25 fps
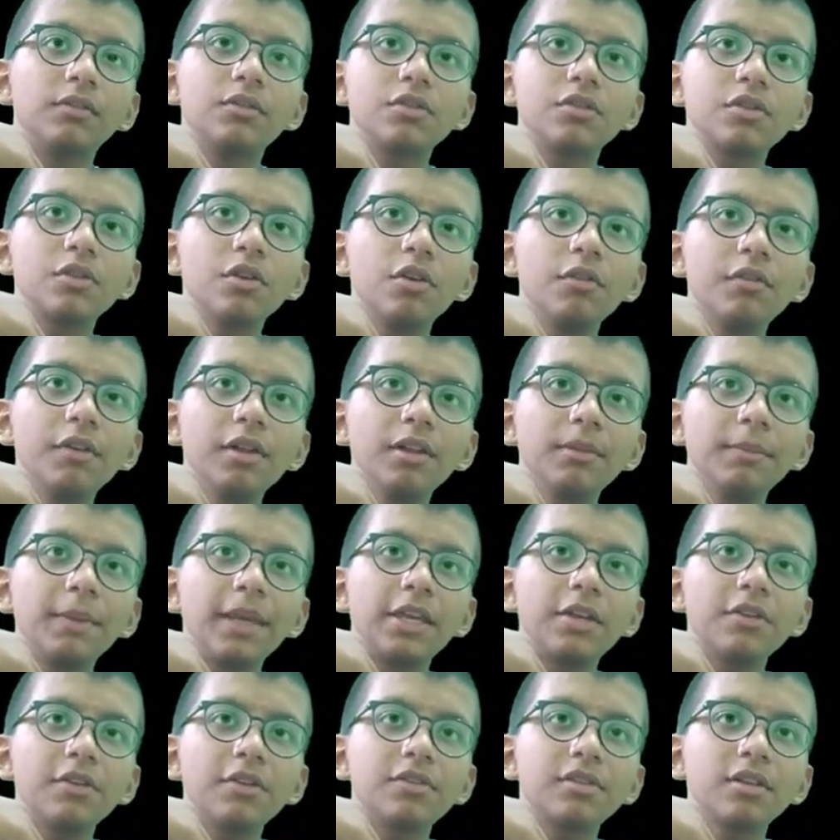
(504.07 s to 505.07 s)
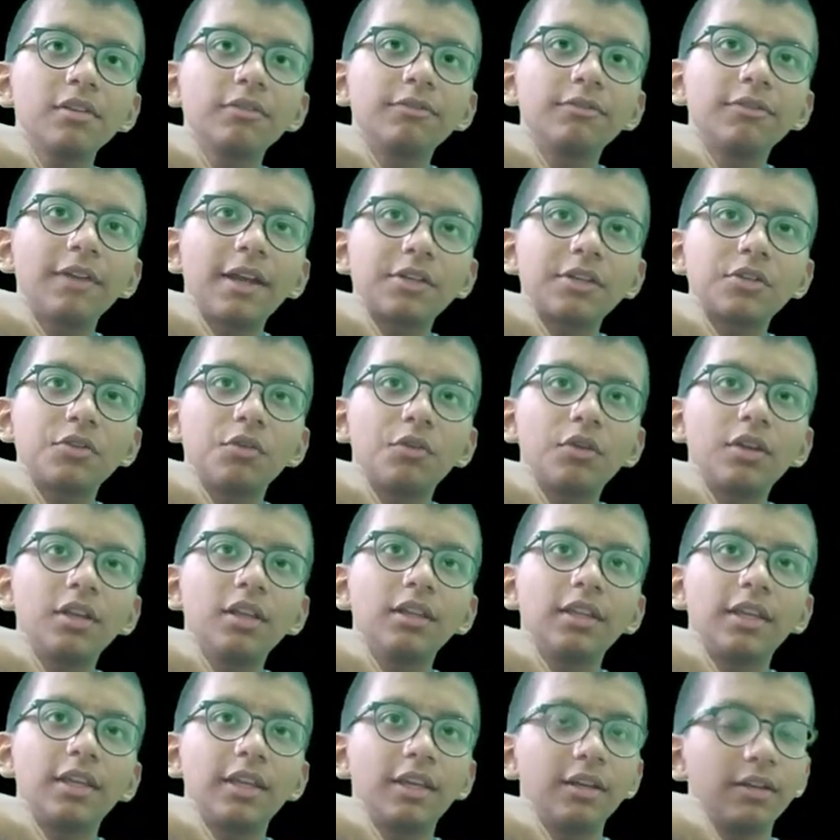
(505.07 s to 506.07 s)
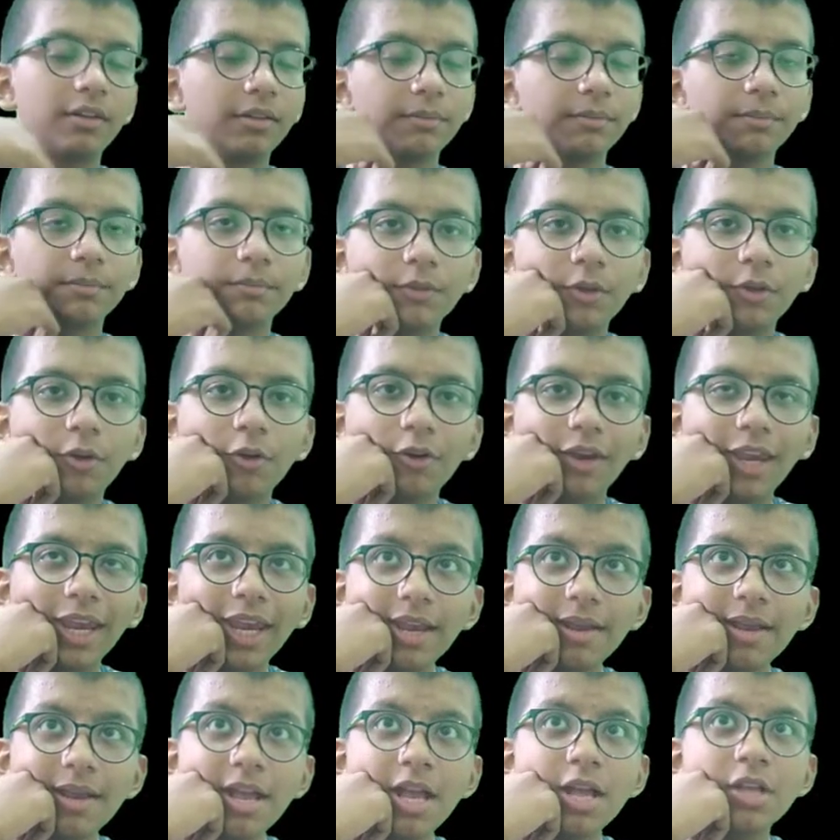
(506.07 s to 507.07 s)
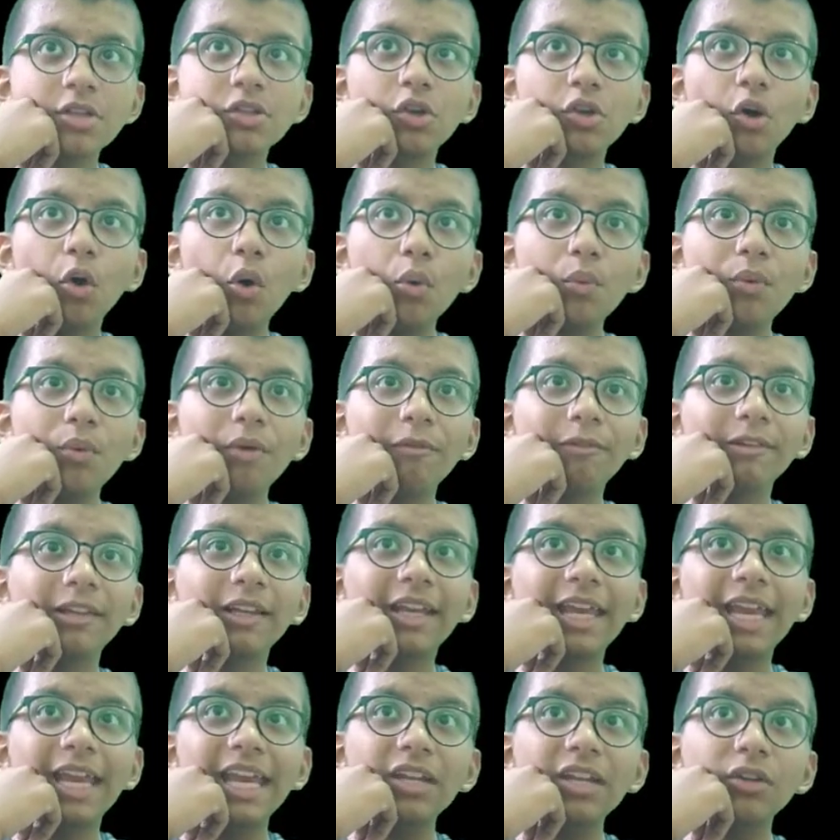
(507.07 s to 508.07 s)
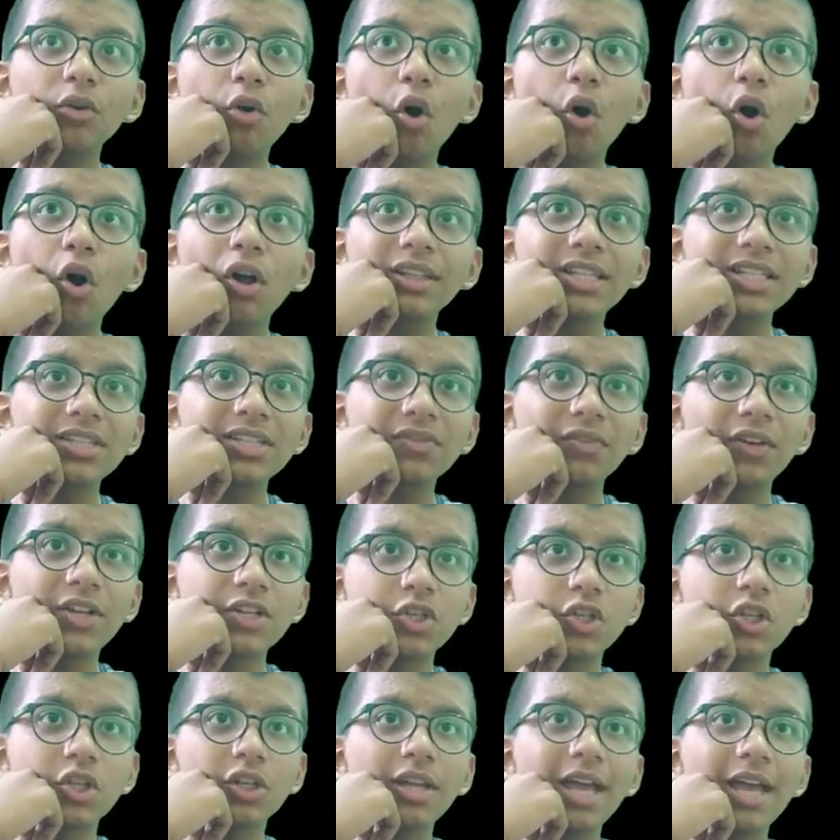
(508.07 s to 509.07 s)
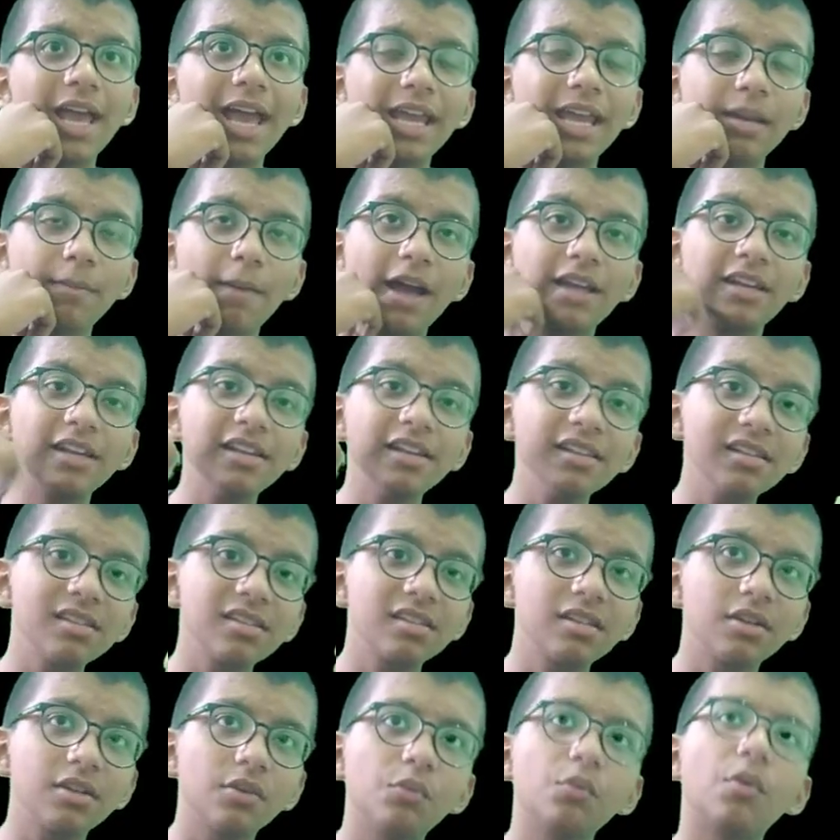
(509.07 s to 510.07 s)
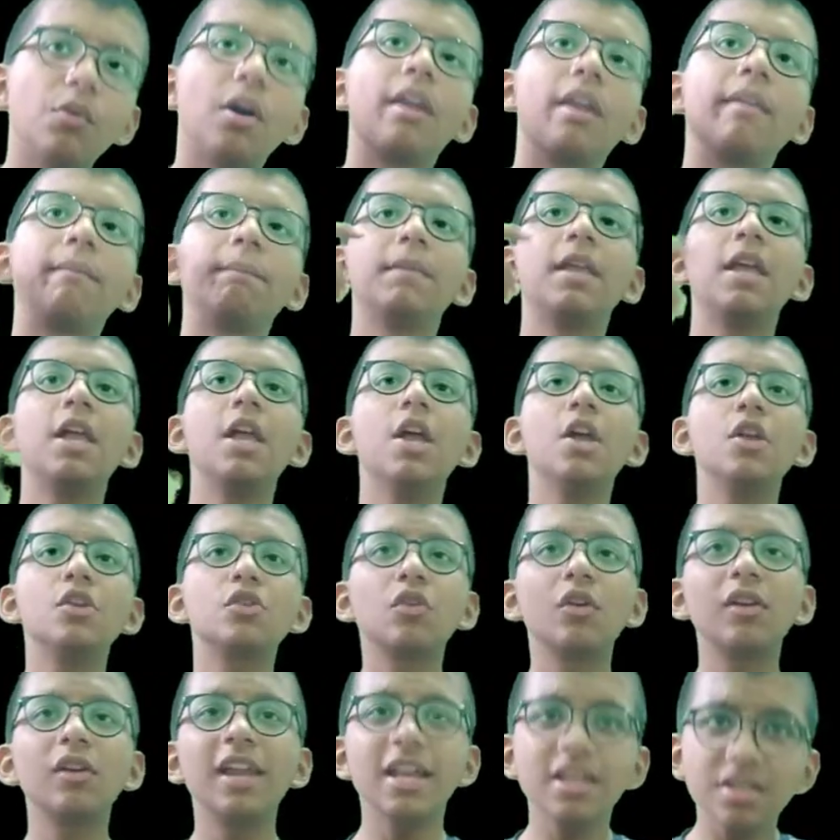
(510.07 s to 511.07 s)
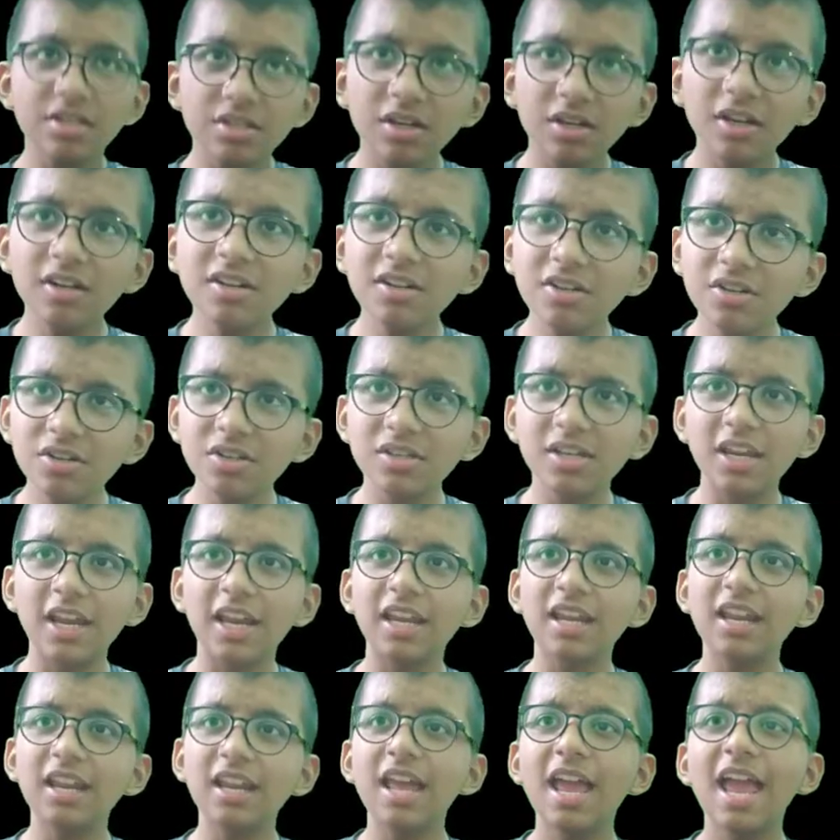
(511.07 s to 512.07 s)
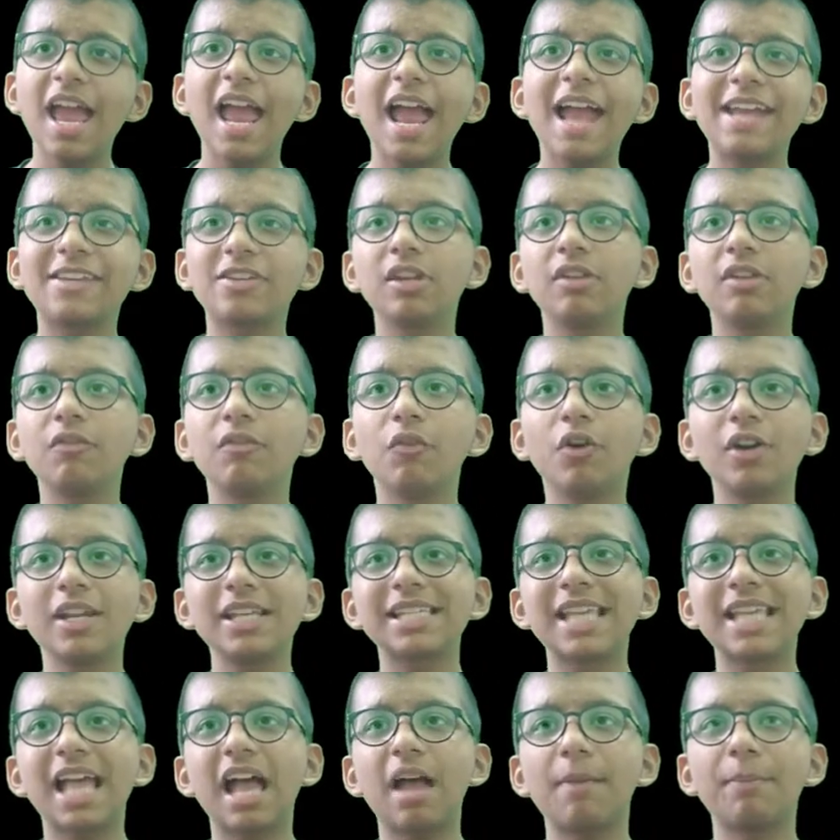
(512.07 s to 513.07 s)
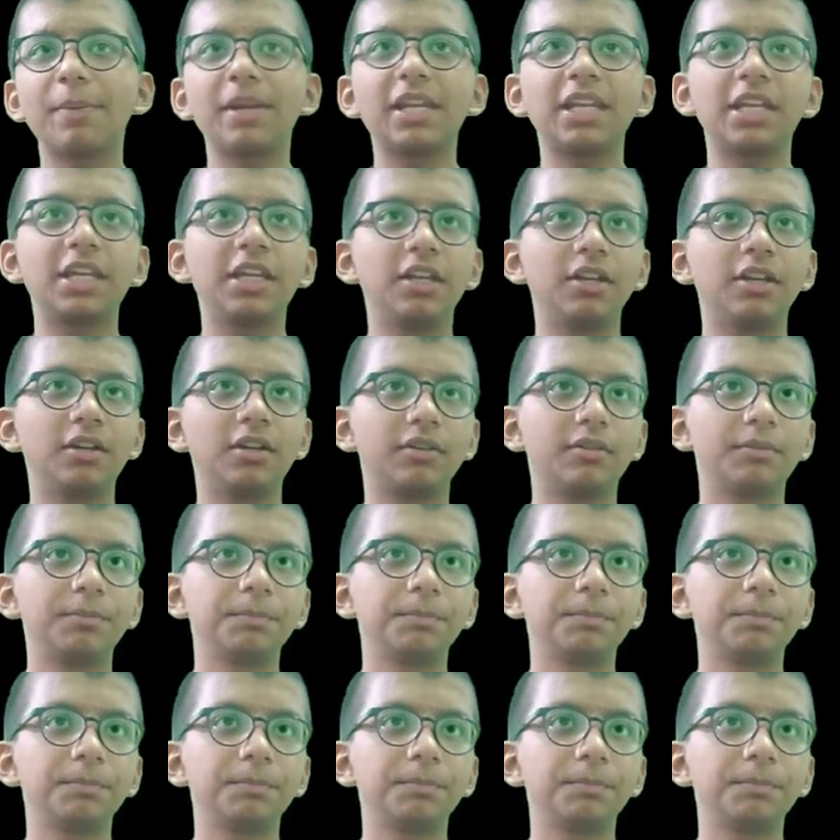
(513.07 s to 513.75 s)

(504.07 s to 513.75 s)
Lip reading: So we will make use of factorial here. Okay, so we will again call this function n minus 1. So let's understand actually what is happening here.